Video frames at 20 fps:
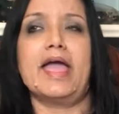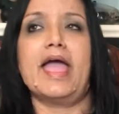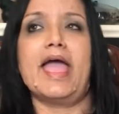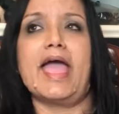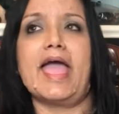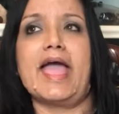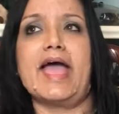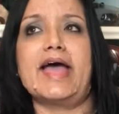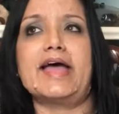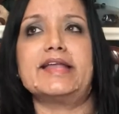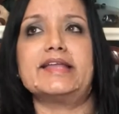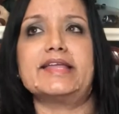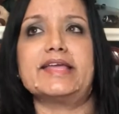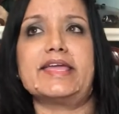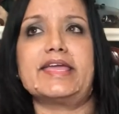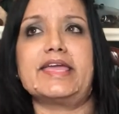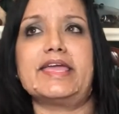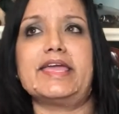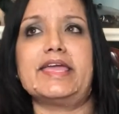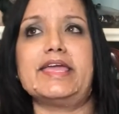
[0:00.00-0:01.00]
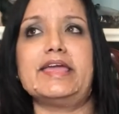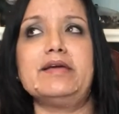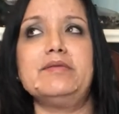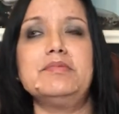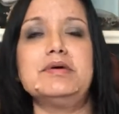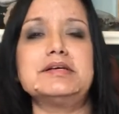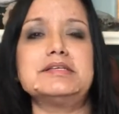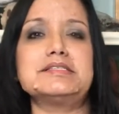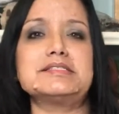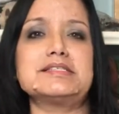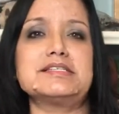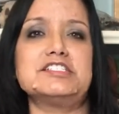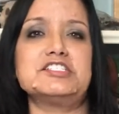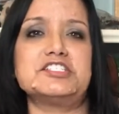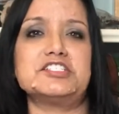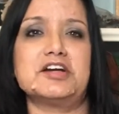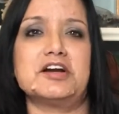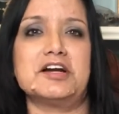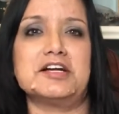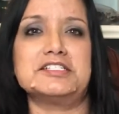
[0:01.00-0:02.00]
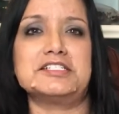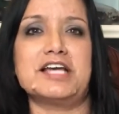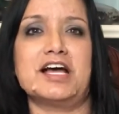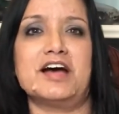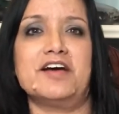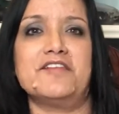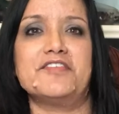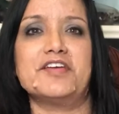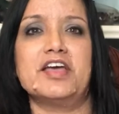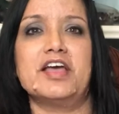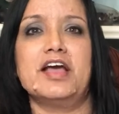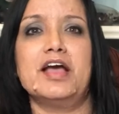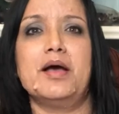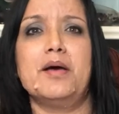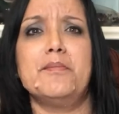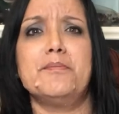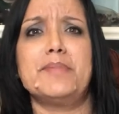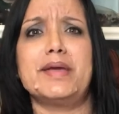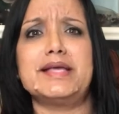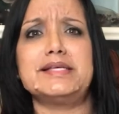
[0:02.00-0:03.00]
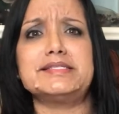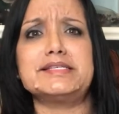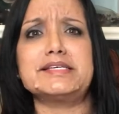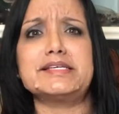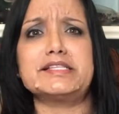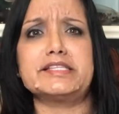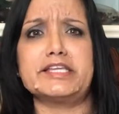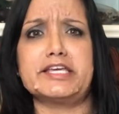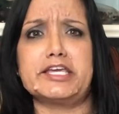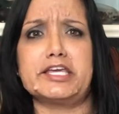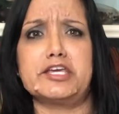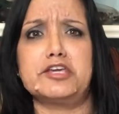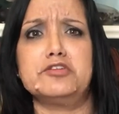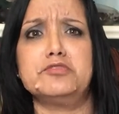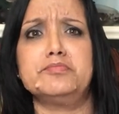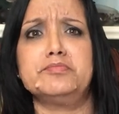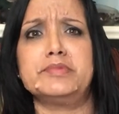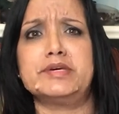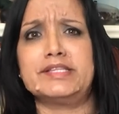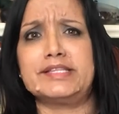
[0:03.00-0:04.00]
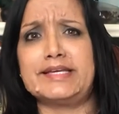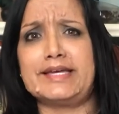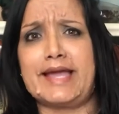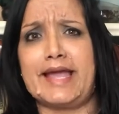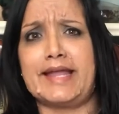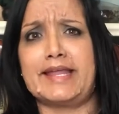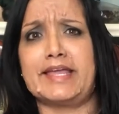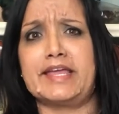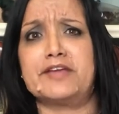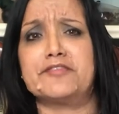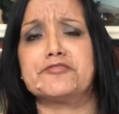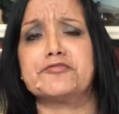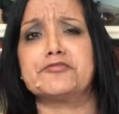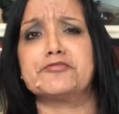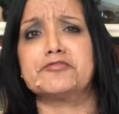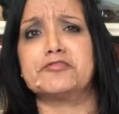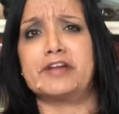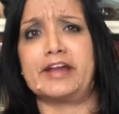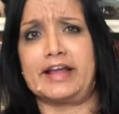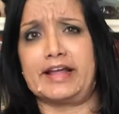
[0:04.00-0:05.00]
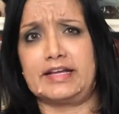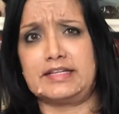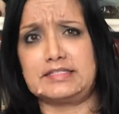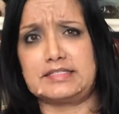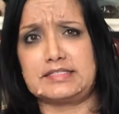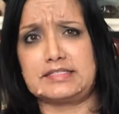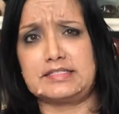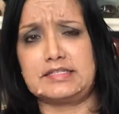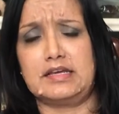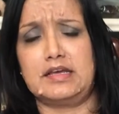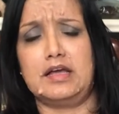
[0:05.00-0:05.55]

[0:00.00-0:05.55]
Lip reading: and he was in charge of basically humiliating France